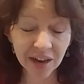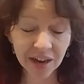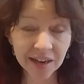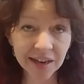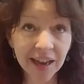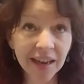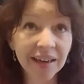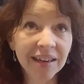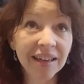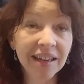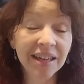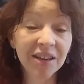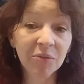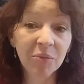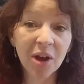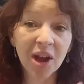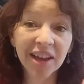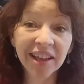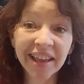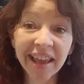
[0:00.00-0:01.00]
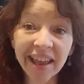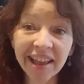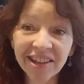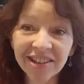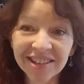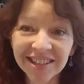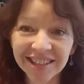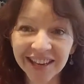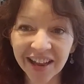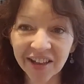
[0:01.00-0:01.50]
Not quinoa, kale
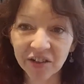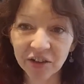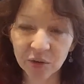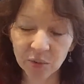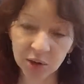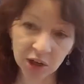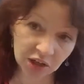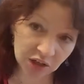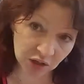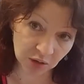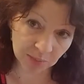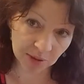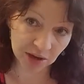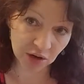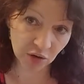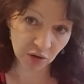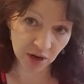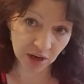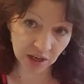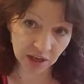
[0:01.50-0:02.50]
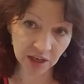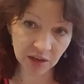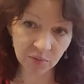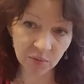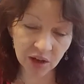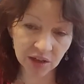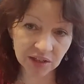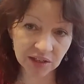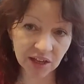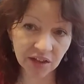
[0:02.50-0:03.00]
salad. We also make great
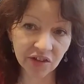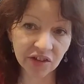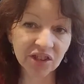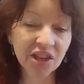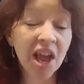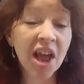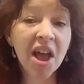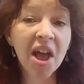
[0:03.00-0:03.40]
quinoa salads.